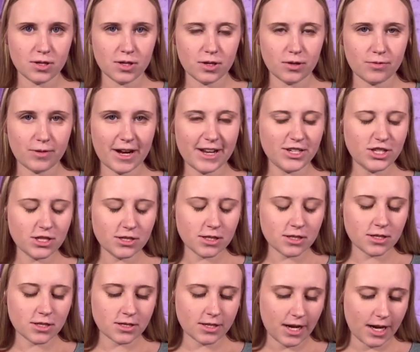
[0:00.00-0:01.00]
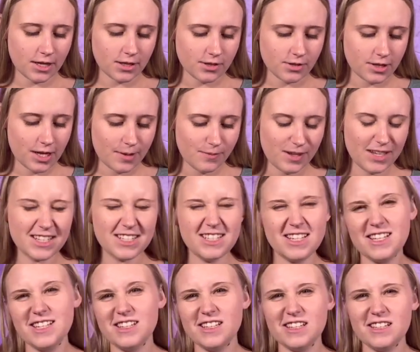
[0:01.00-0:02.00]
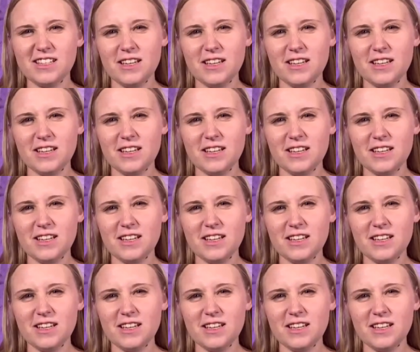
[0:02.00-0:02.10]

right? And Jesus doesn't answer that because he